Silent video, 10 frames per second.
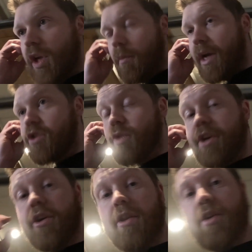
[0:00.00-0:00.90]
Might do
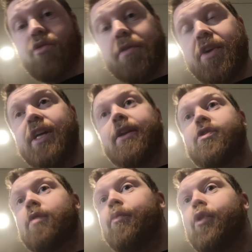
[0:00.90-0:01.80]
another drift kit at
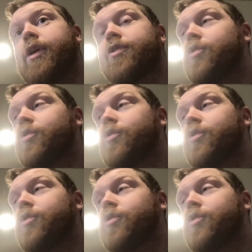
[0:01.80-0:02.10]
some point,